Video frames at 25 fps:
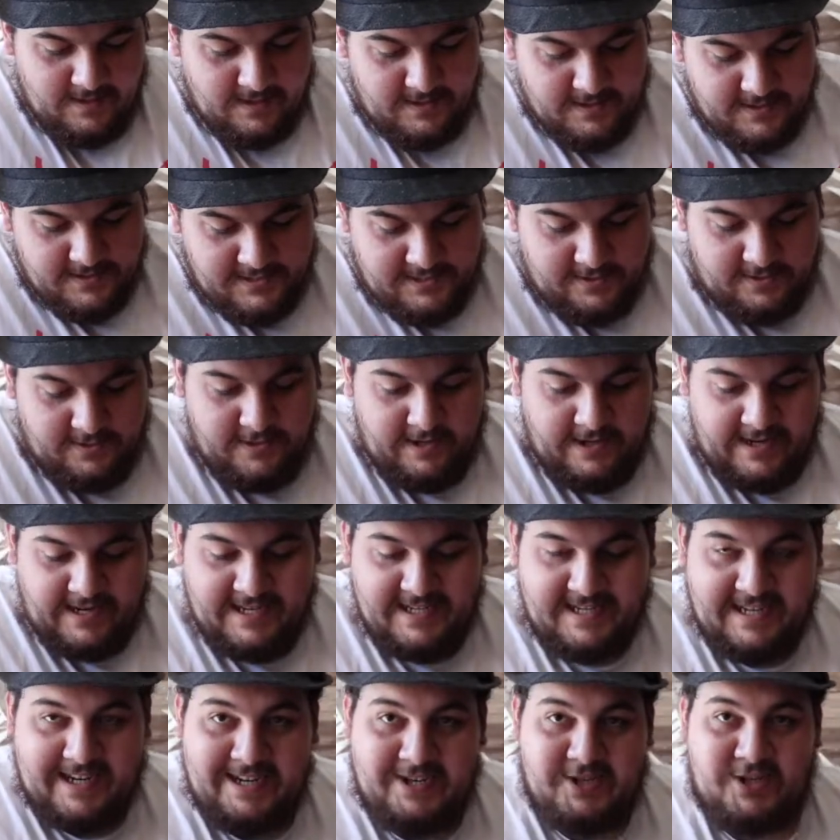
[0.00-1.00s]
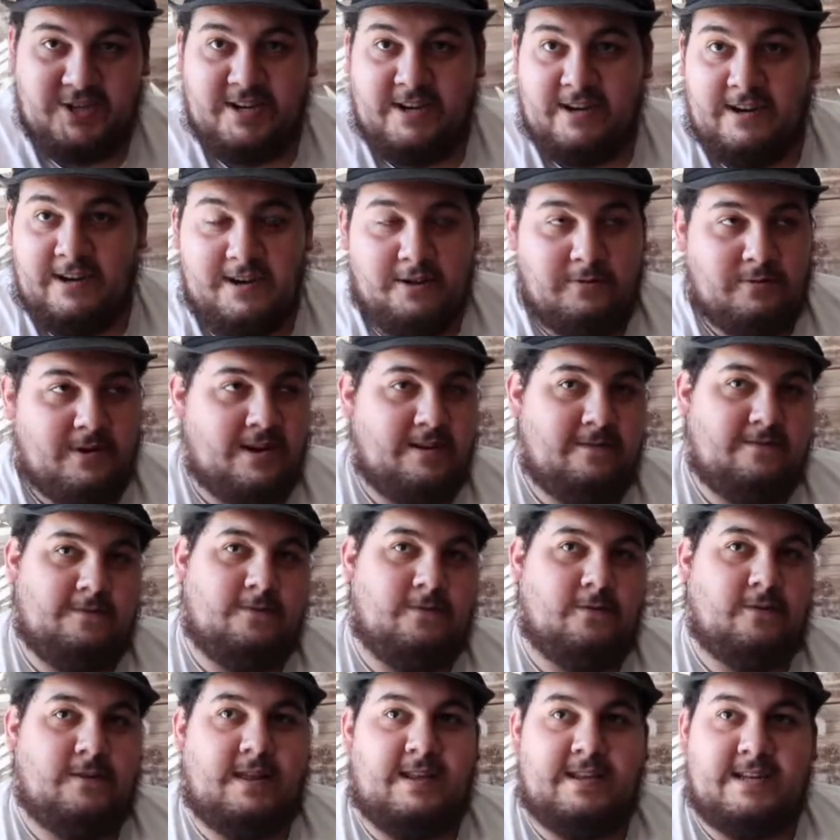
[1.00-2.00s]
So it is a generic rank
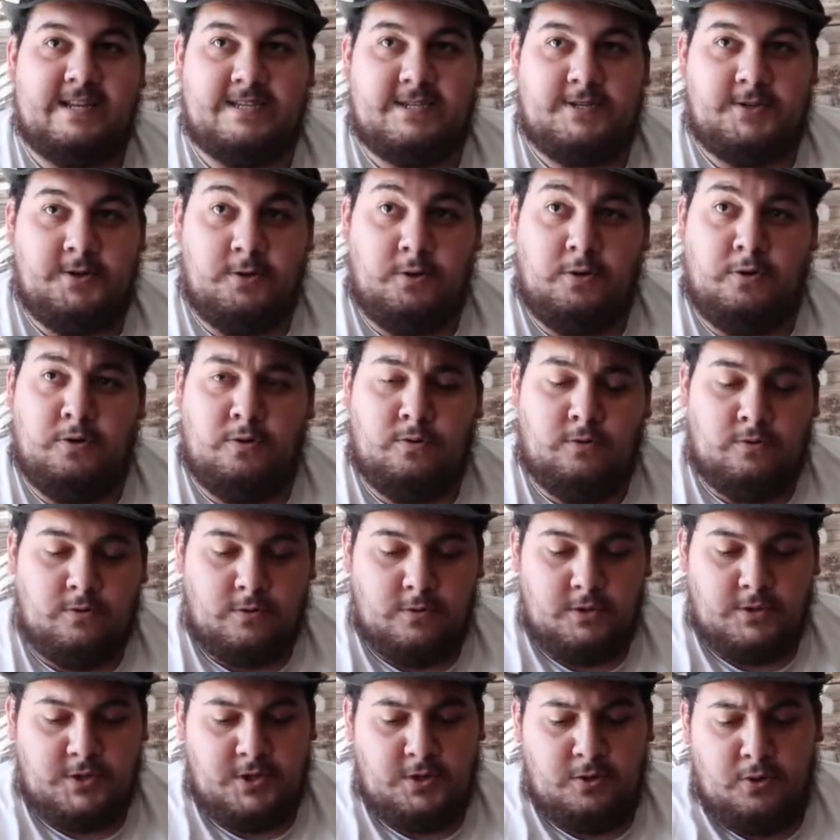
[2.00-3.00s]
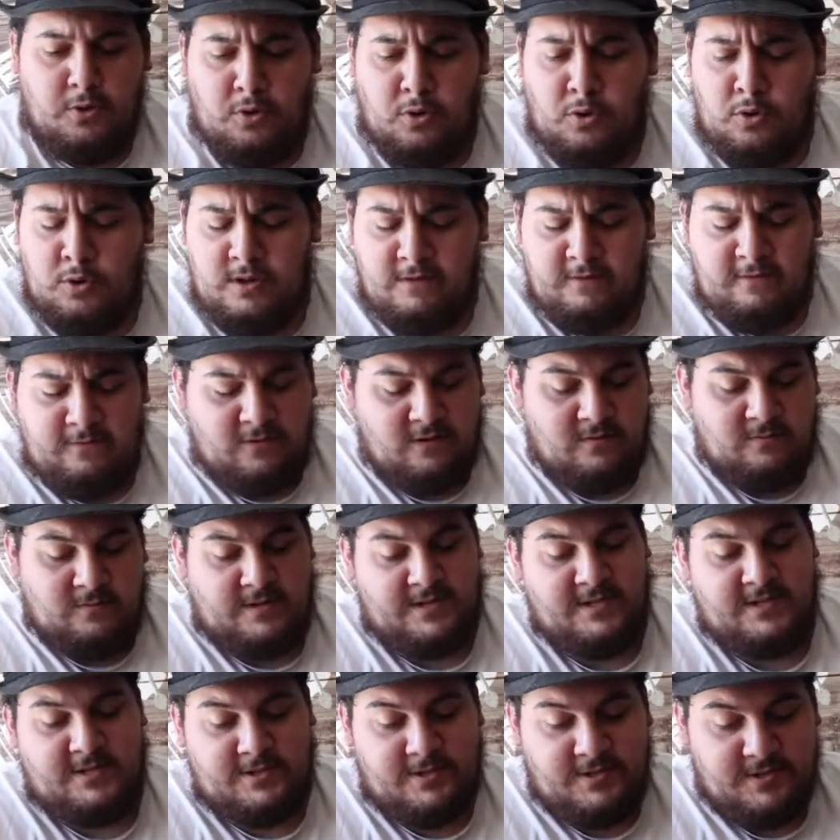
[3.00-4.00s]
4 that needs two level 4
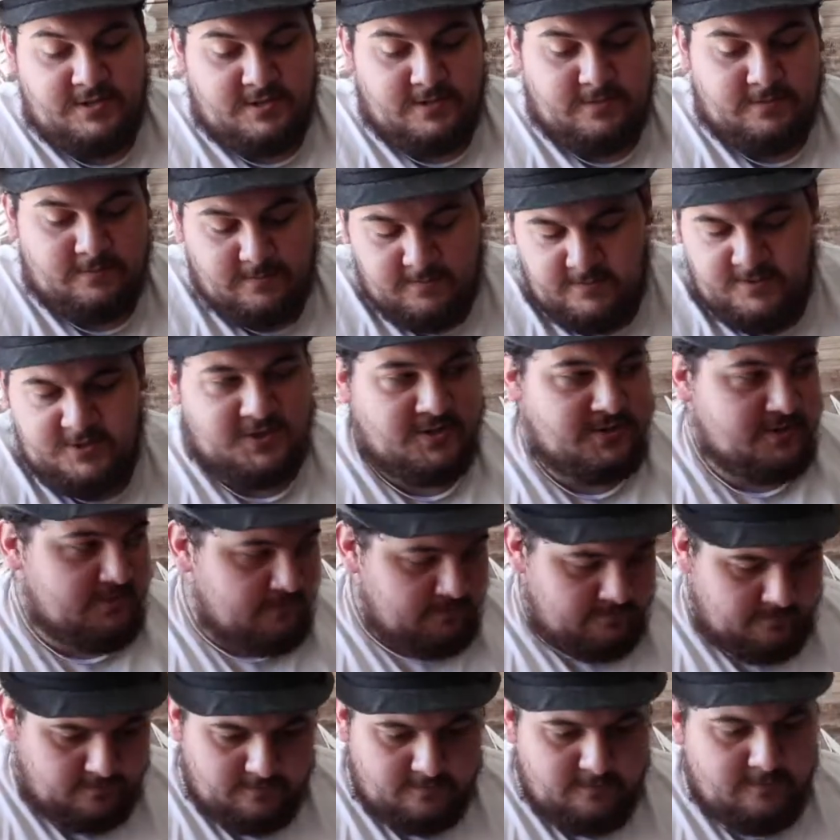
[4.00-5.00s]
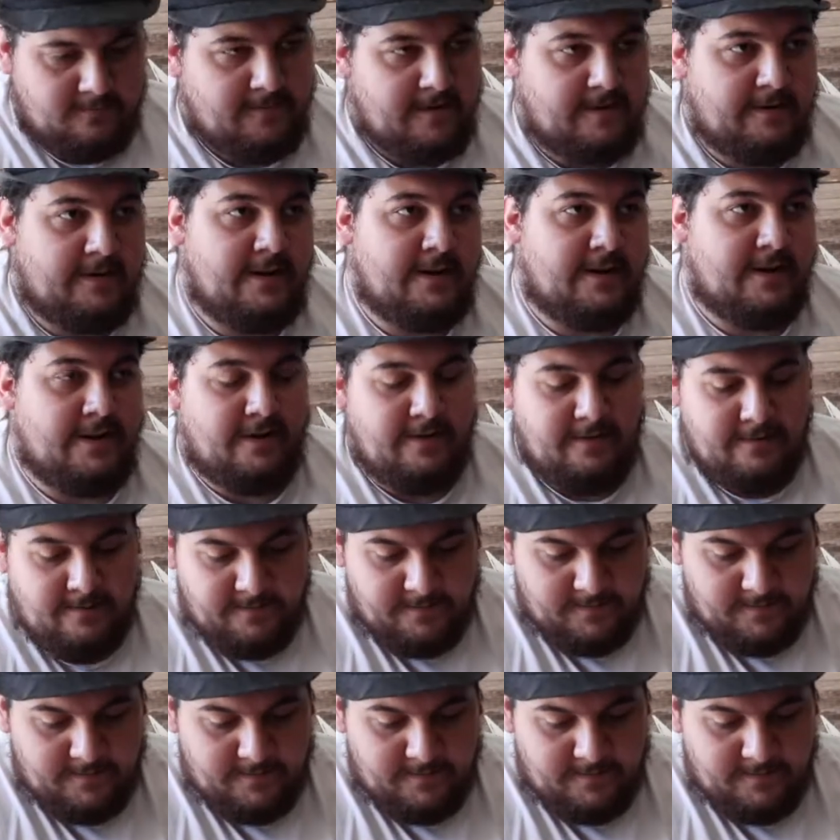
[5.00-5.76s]
monsters, which is very good.